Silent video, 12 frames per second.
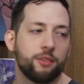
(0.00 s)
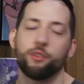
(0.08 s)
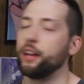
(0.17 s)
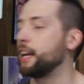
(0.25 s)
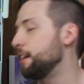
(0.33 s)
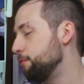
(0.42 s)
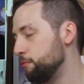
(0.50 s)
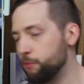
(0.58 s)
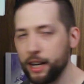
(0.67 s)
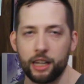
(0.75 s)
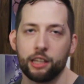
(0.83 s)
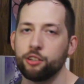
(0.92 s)
So like a
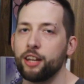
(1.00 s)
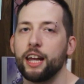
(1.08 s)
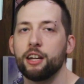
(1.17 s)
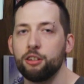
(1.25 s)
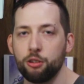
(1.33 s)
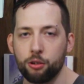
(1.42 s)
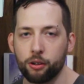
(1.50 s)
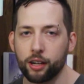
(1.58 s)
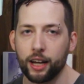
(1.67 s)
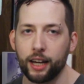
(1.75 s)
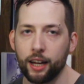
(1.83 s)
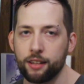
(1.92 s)
regular day in New
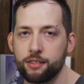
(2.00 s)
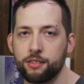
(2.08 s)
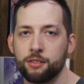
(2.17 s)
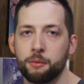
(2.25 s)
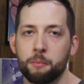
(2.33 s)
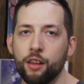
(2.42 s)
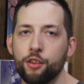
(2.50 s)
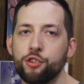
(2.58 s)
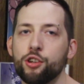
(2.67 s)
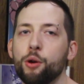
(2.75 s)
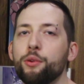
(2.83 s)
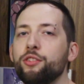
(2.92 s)
York, I guess. The
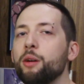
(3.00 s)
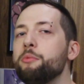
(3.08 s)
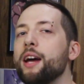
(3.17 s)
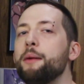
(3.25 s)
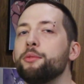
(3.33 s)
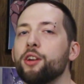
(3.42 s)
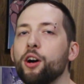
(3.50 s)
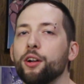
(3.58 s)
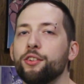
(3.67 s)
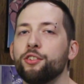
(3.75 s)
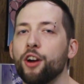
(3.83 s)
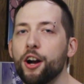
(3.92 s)
show is sometimes
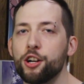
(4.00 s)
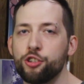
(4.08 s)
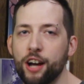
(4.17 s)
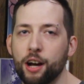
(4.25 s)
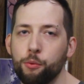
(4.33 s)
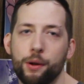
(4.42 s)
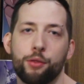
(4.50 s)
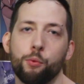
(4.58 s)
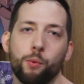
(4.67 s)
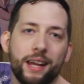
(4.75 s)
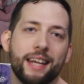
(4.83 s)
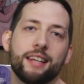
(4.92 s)
called Star Trek with
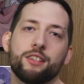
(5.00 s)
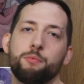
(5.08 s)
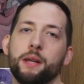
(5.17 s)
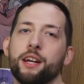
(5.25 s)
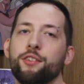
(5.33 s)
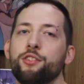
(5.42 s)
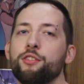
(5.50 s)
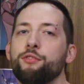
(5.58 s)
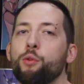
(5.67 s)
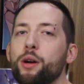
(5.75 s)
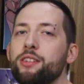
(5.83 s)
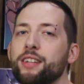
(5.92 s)
Wings because the
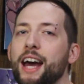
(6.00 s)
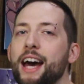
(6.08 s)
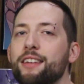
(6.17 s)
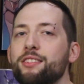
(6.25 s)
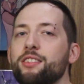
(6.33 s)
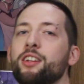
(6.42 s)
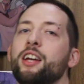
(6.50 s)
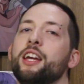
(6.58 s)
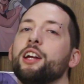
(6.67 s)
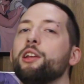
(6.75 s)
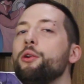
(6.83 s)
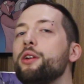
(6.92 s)
voice cast
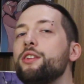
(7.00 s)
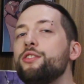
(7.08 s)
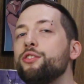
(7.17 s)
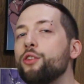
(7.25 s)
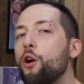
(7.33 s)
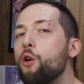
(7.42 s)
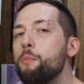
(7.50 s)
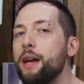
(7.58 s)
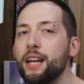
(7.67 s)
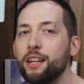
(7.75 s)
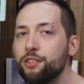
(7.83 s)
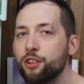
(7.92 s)
included so
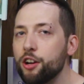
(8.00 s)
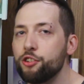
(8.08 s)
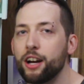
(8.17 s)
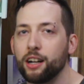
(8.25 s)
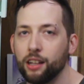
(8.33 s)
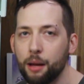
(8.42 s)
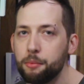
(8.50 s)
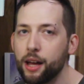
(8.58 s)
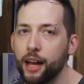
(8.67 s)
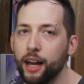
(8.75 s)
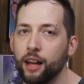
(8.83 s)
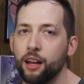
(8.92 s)
many Star Trek
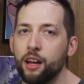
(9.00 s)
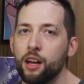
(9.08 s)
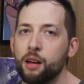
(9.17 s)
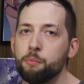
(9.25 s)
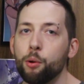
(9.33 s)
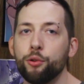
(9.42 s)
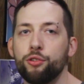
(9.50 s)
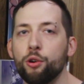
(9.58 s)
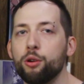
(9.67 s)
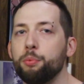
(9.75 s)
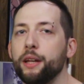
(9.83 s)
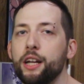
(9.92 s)
alumni. Most
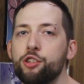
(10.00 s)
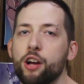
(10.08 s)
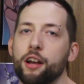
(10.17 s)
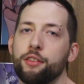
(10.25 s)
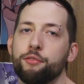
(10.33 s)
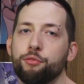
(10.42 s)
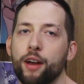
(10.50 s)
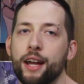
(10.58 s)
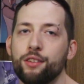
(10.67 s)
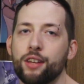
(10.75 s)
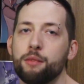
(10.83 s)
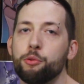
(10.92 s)
notably, Jonathan
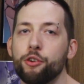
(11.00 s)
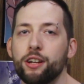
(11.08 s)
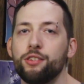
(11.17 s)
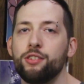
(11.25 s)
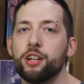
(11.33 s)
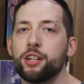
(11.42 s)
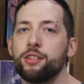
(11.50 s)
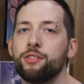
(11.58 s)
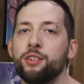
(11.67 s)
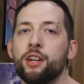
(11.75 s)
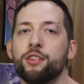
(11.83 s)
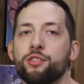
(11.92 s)
Frakes and Marina
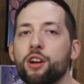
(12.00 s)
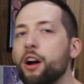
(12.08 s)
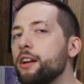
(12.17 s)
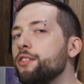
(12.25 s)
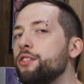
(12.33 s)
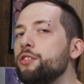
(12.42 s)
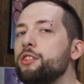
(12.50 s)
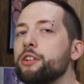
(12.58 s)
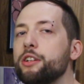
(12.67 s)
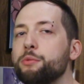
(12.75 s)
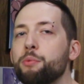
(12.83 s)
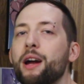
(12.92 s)
Sirtis starred as the
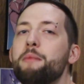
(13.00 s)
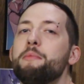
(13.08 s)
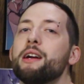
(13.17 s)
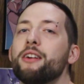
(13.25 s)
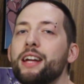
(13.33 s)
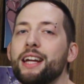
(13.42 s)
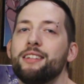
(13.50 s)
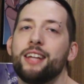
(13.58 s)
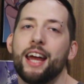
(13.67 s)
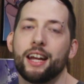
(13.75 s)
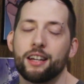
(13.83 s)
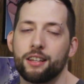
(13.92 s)
series' primary
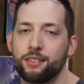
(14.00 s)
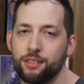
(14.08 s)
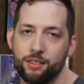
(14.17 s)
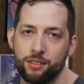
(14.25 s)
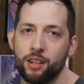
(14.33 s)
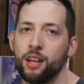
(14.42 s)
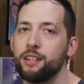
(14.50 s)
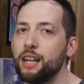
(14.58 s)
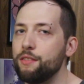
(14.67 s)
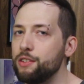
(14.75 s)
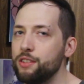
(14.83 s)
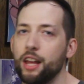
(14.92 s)
antagonists,
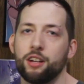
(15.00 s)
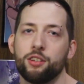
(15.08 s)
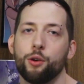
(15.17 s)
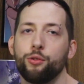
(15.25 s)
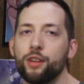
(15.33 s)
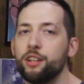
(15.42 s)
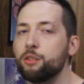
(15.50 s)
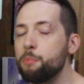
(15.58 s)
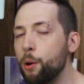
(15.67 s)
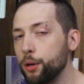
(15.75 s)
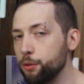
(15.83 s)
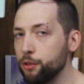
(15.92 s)
David Xanatos and
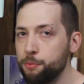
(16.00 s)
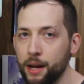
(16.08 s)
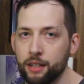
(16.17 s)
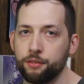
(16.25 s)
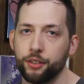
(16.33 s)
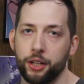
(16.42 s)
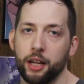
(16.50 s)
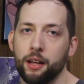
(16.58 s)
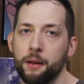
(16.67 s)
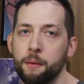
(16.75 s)
Demona, respectively.